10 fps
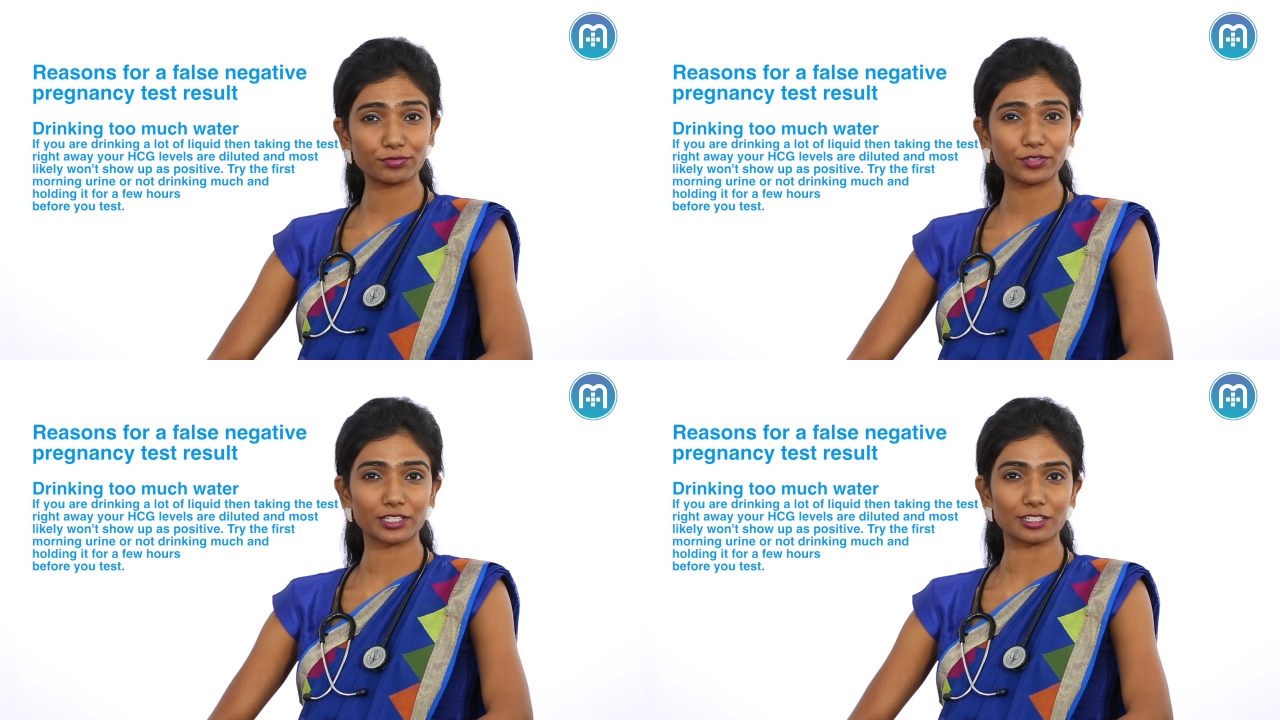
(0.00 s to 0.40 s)

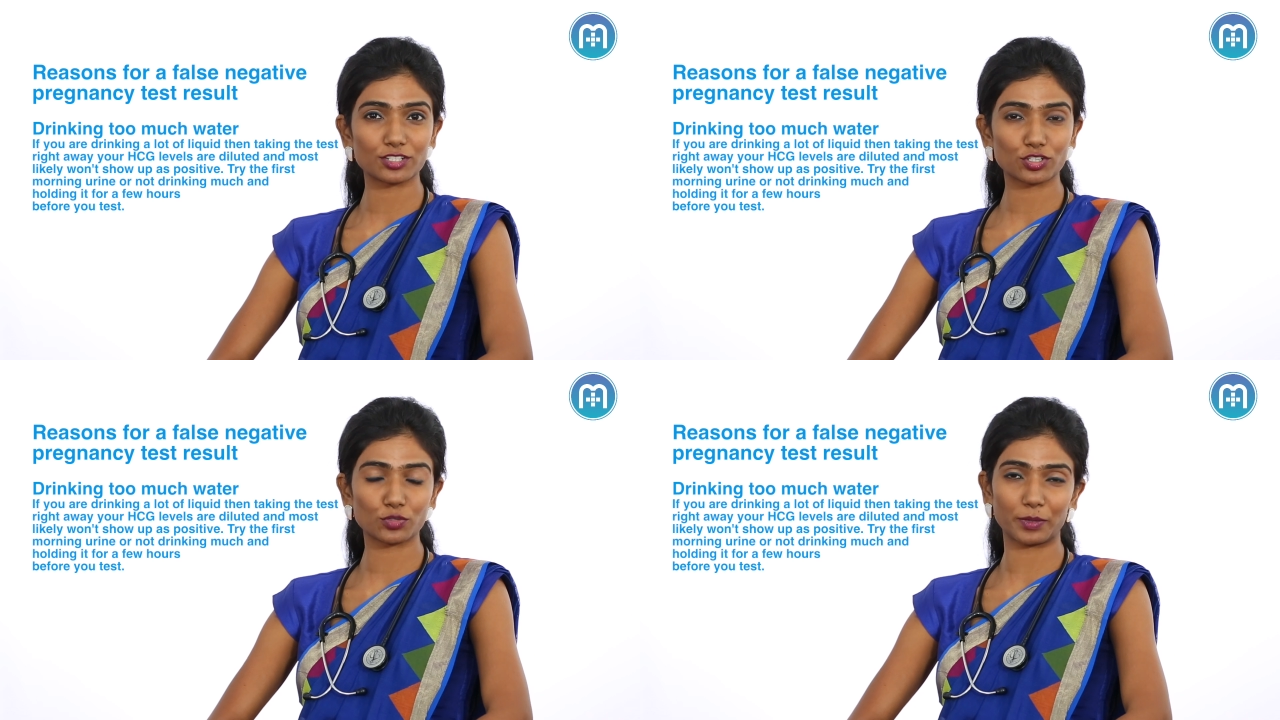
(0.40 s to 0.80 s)

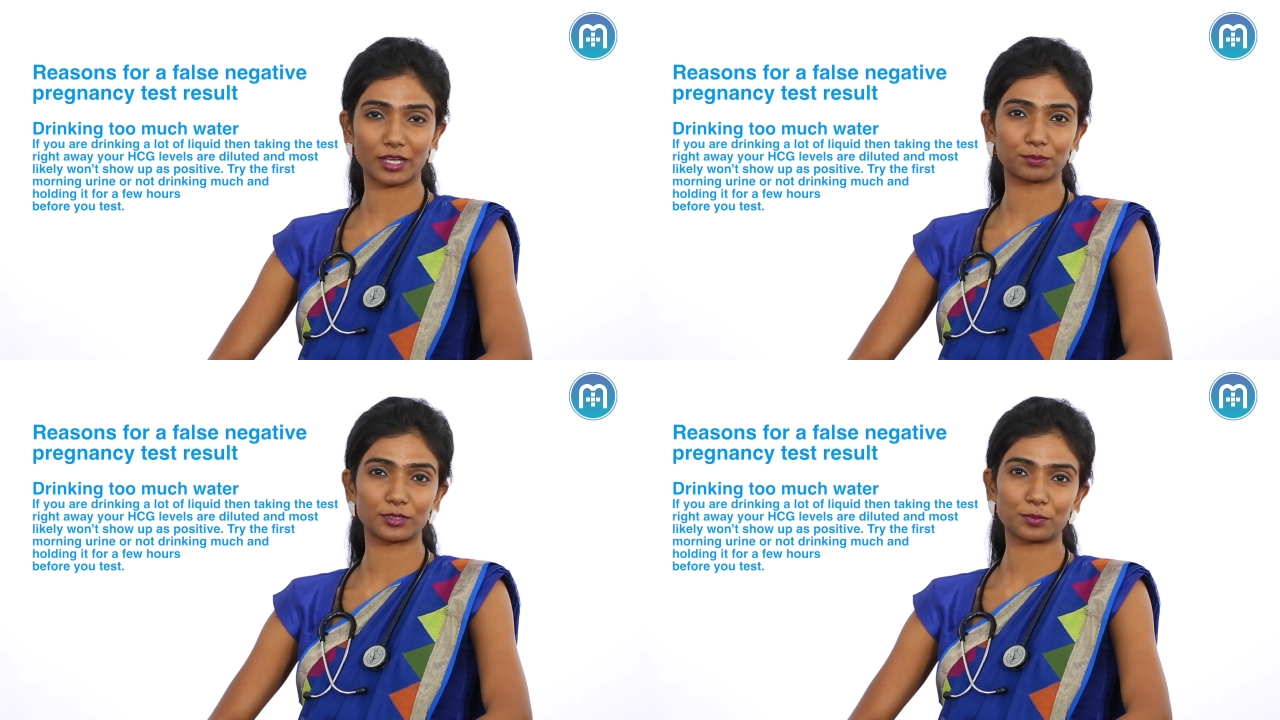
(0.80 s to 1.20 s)
difficult to
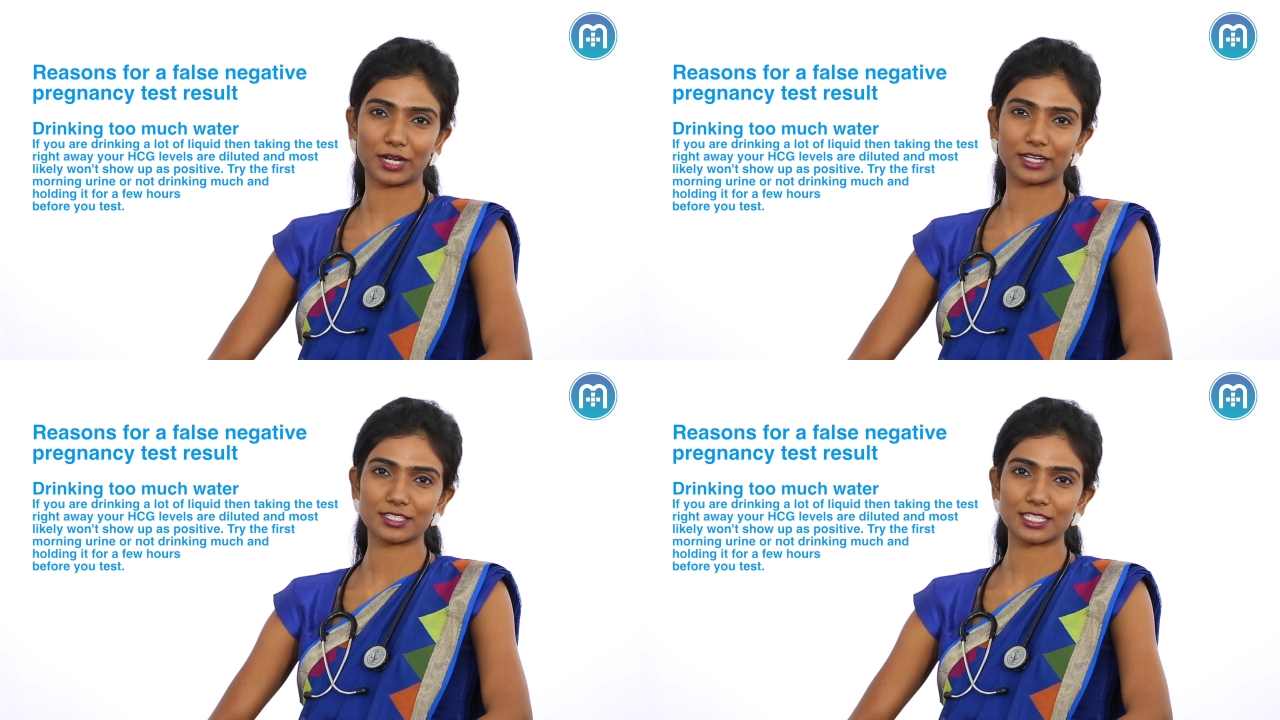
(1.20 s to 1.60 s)
pick up the
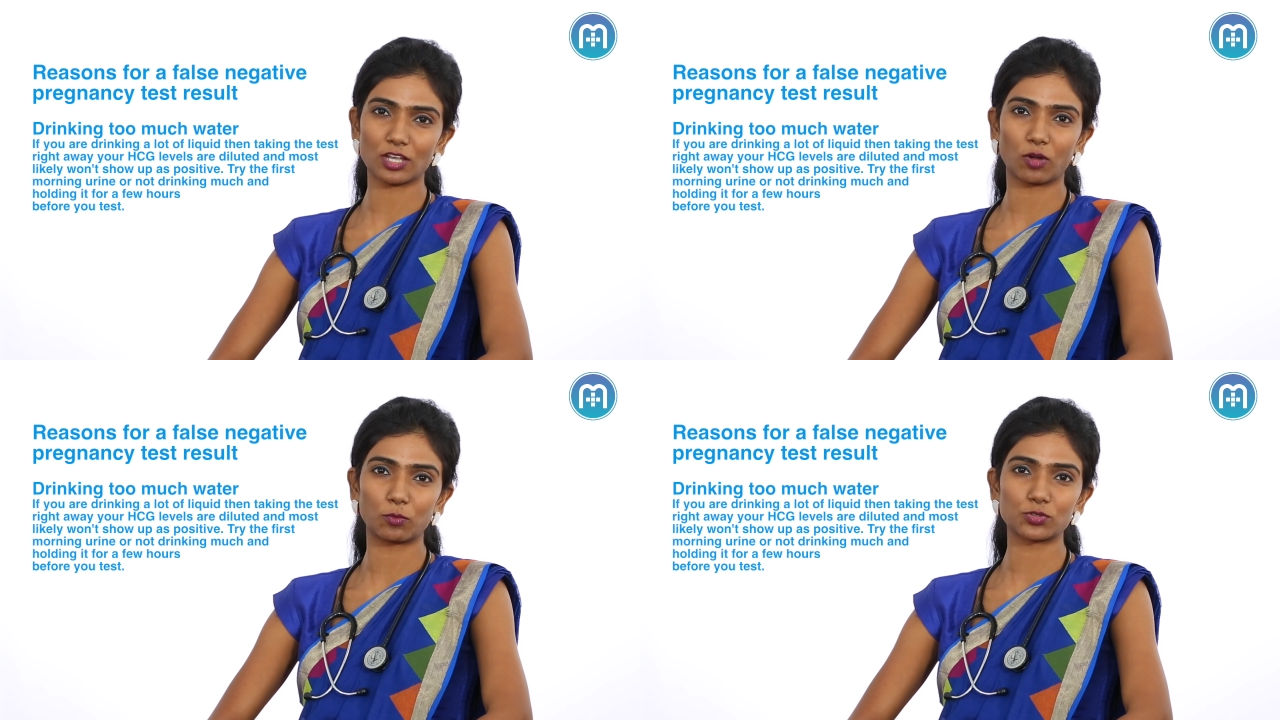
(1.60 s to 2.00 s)
pregnancy
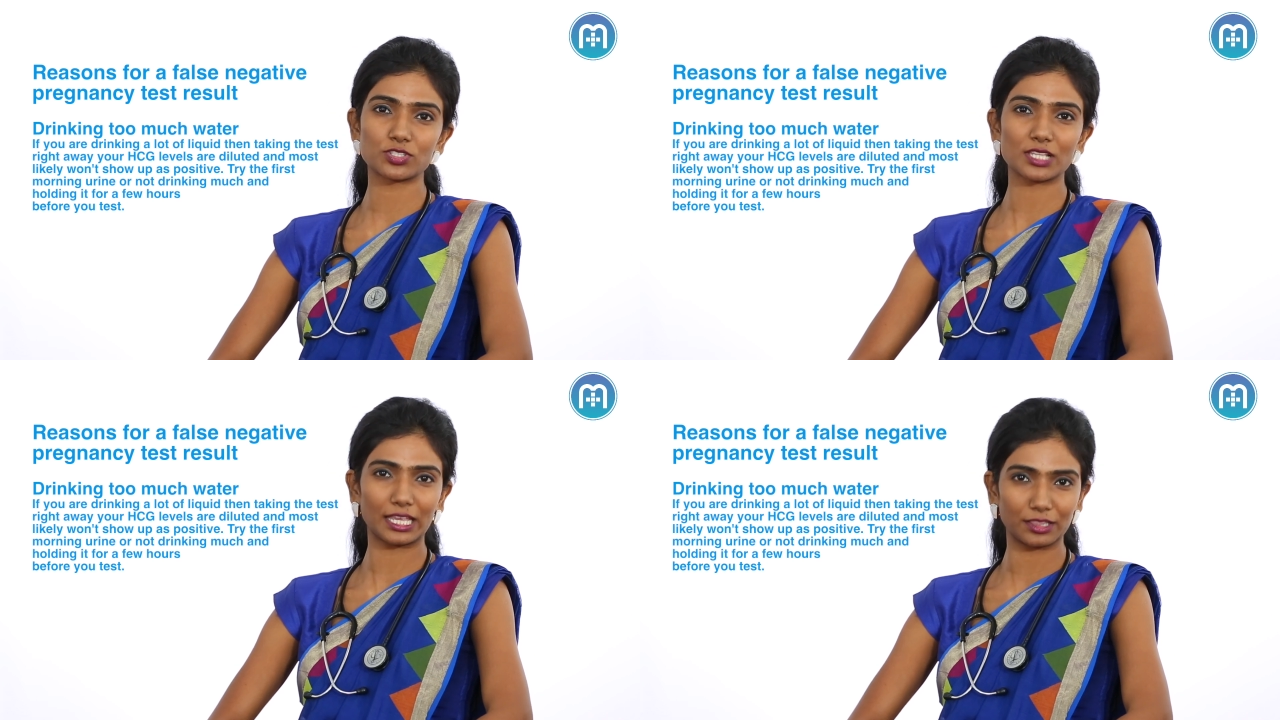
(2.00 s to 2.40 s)

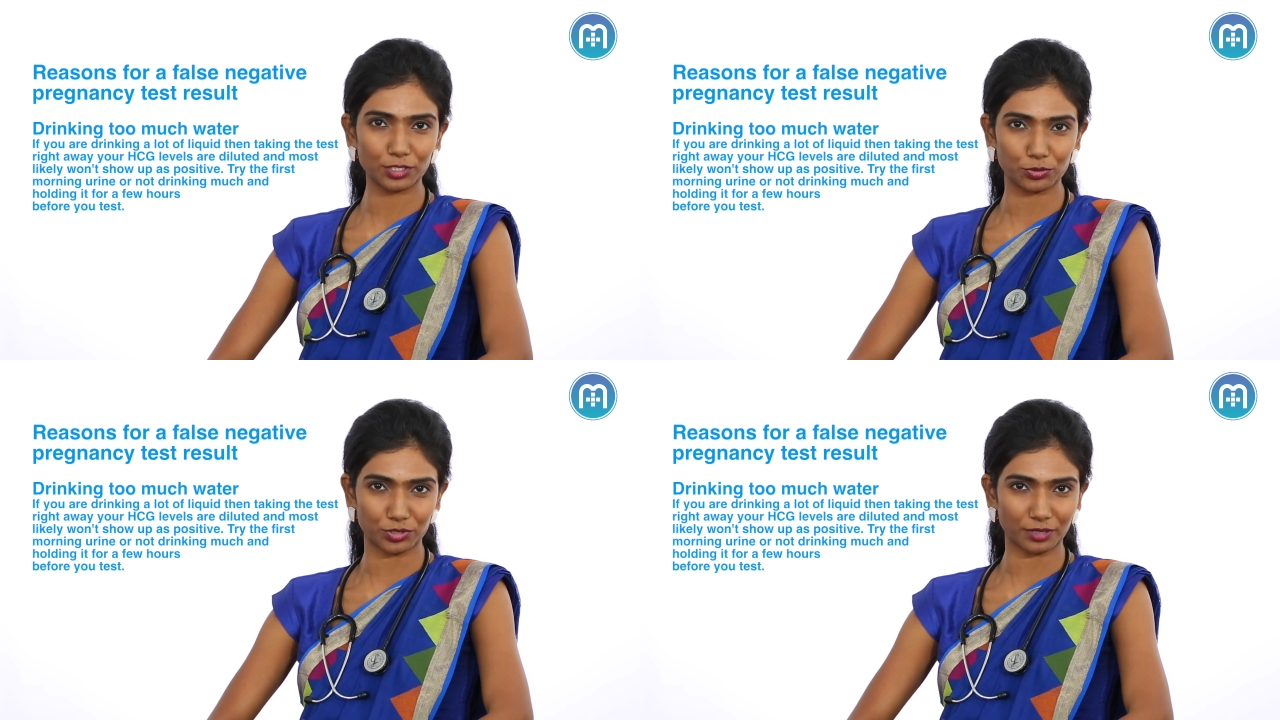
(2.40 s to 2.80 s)
hormones in
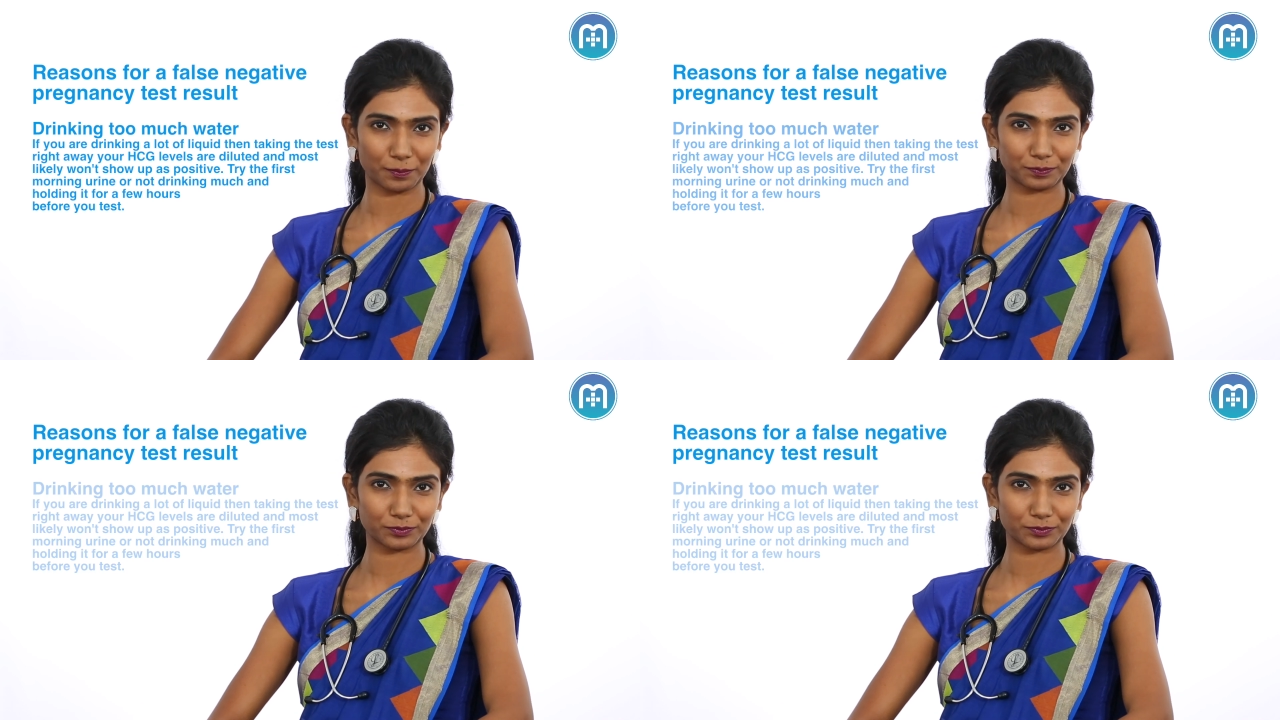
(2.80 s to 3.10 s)
the urine.